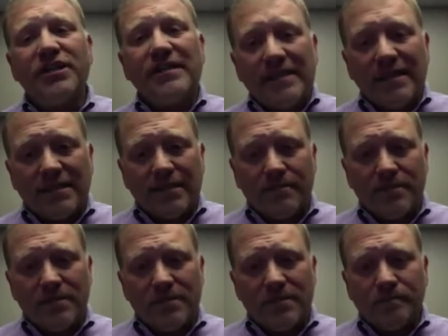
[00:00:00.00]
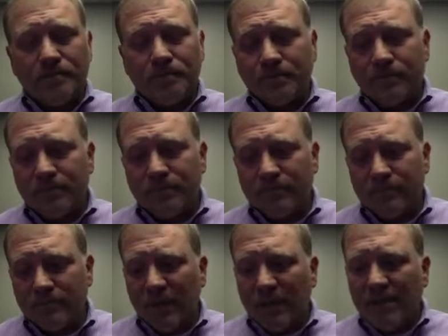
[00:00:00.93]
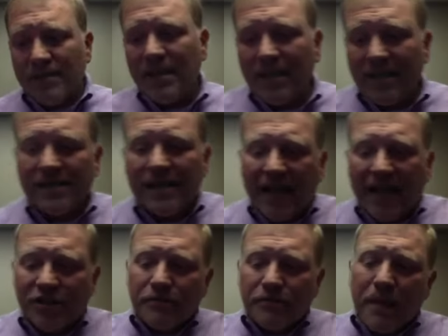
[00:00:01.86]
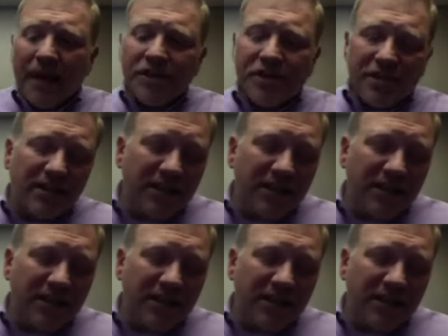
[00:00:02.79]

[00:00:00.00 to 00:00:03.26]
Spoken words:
systems. See, because as you're managing the